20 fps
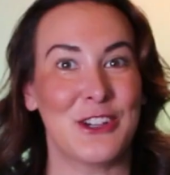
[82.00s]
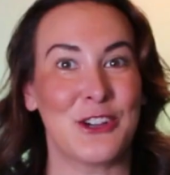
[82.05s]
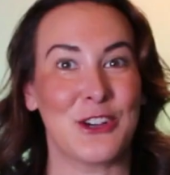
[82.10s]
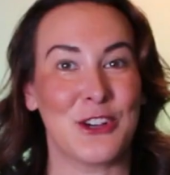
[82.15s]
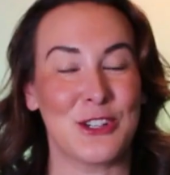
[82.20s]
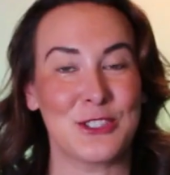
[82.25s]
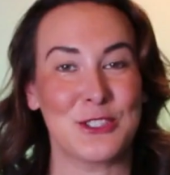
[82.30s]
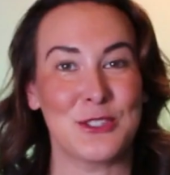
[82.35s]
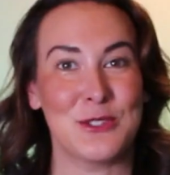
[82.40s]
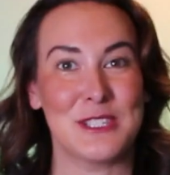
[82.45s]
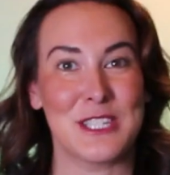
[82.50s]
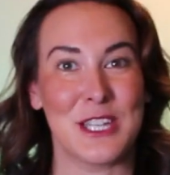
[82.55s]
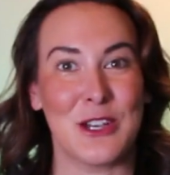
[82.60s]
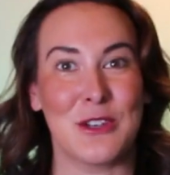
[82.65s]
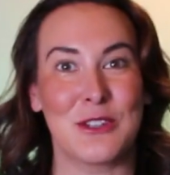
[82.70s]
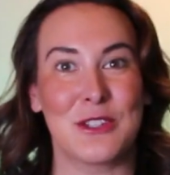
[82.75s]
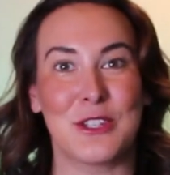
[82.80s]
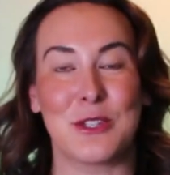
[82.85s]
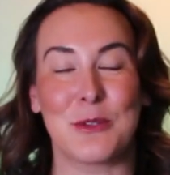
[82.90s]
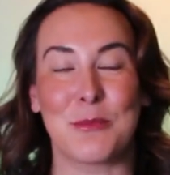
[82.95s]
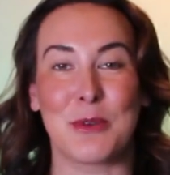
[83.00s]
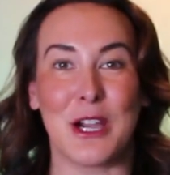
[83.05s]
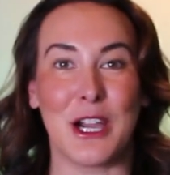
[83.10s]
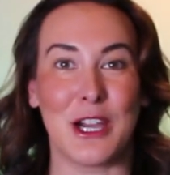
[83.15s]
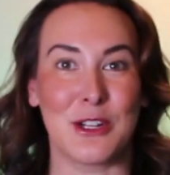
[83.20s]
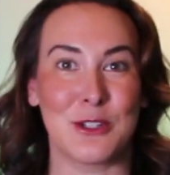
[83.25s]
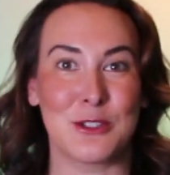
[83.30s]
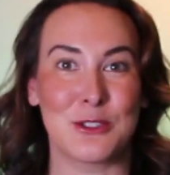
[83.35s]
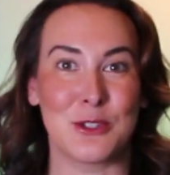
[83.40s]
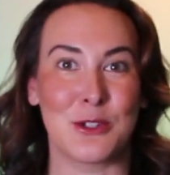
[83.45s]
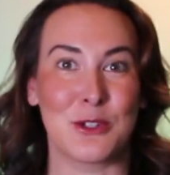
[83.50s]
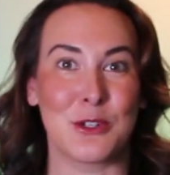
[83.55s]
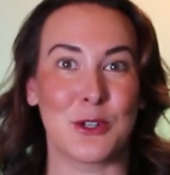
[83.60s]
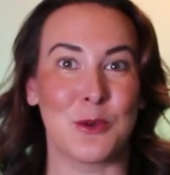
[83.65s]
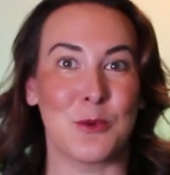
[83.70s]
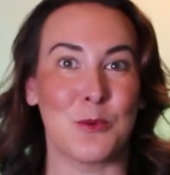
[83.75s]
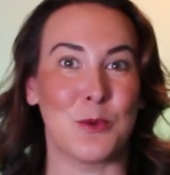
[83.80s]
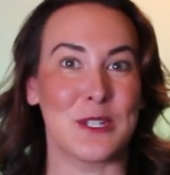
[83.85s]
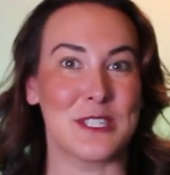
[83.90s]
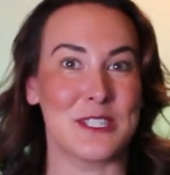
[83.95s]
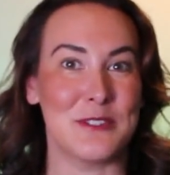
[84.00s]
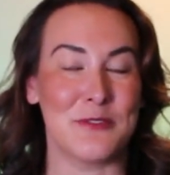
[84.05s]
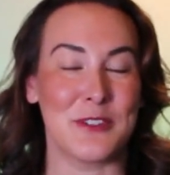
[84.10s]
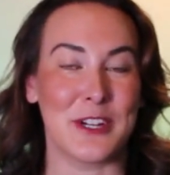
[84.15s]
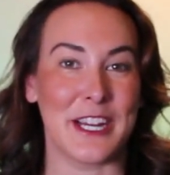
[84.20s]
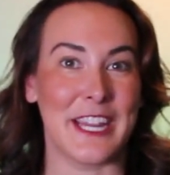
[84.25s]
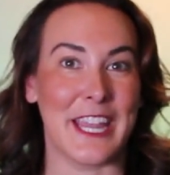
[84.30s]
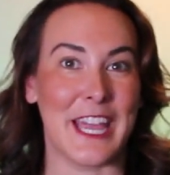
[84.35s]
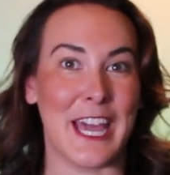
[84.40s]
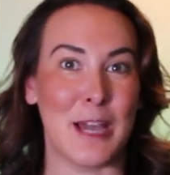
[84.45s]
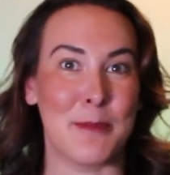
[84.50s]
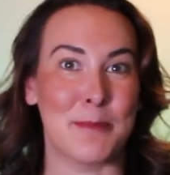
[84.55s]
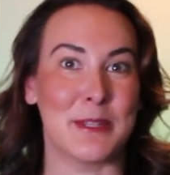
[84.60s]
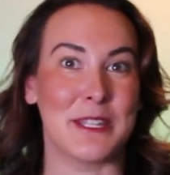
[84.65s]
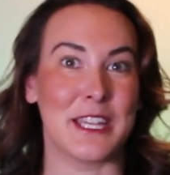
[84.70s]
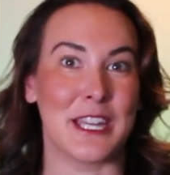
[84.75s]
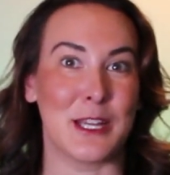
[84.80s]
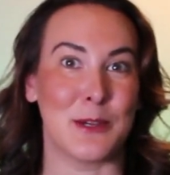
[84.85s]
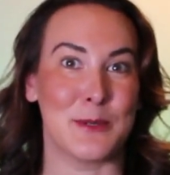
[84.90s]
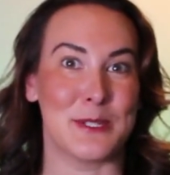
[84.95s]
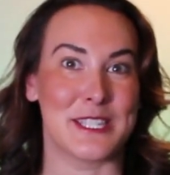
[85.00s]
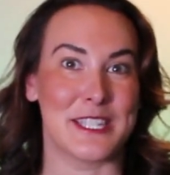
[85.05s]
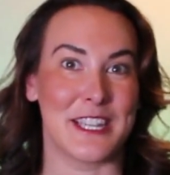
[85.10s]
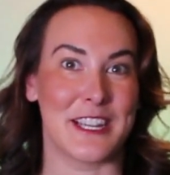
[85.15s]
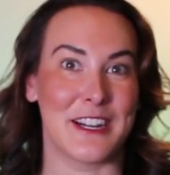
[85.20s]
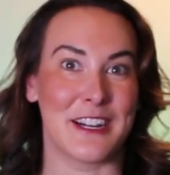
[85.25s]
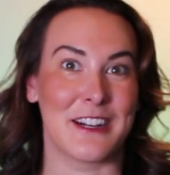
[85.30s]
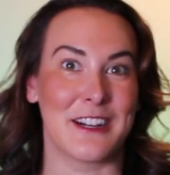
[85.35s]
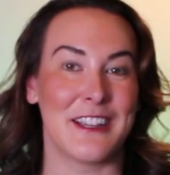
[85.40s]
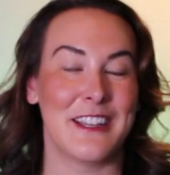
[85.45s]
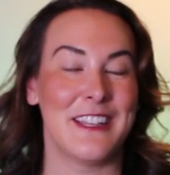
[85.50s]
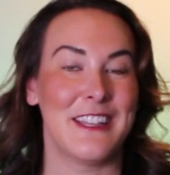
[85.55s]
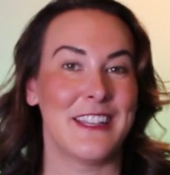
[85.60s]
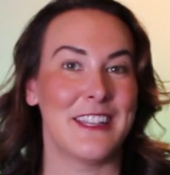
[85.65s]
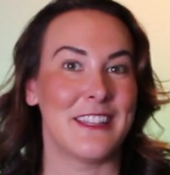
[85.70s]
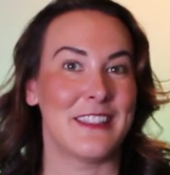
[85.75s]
could also tell that the product owner wasn't very happy that I was there.